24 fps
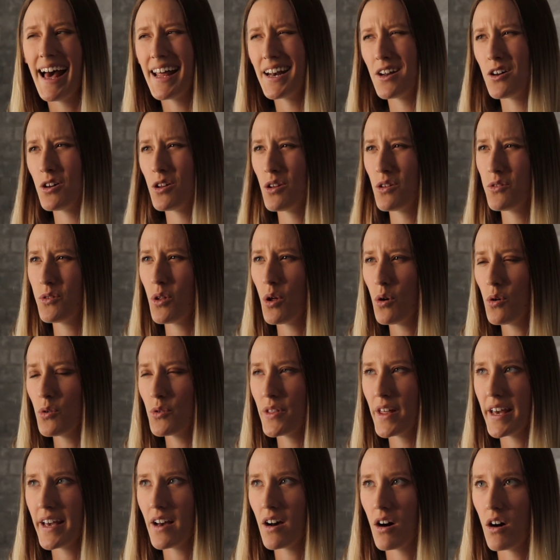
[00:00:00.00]
And
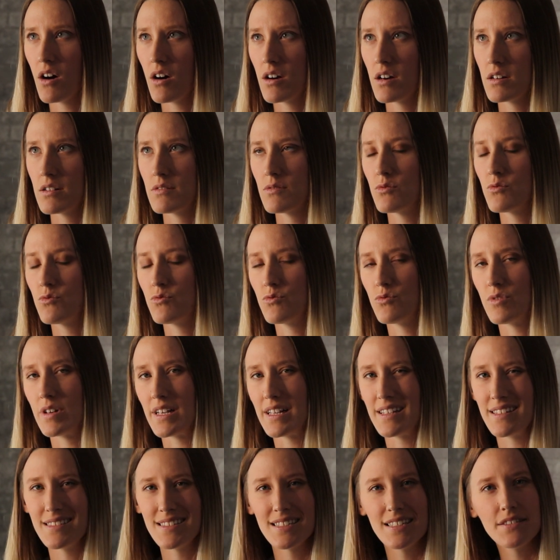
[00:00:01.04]
although they are
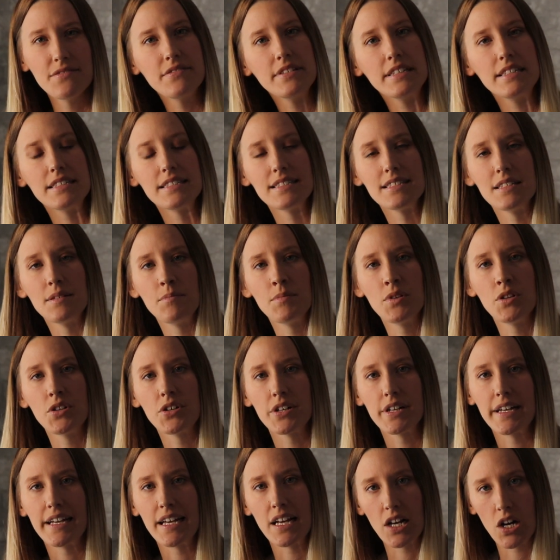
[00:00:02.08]
relatively
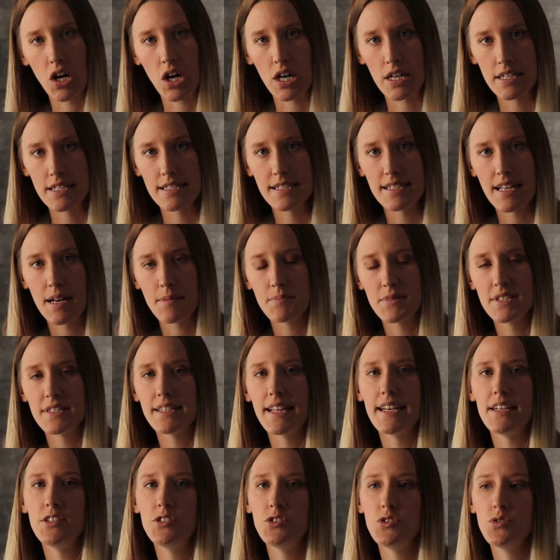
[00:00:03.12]
similar in concept,
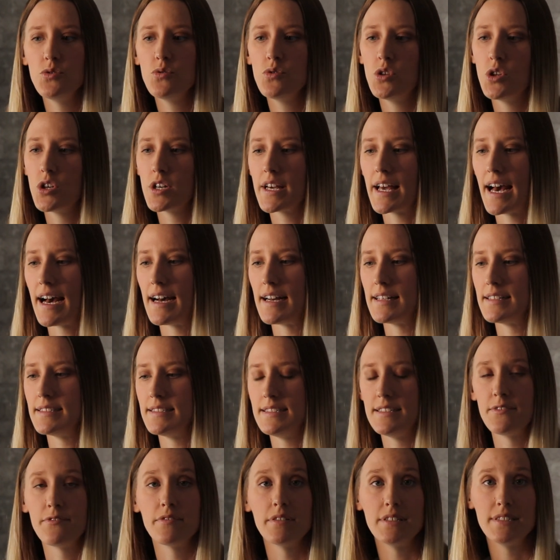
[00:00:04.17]
they do look
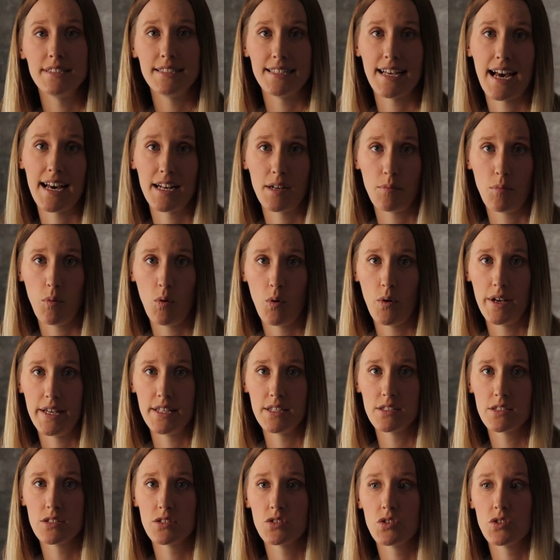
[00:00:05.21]
at different data points.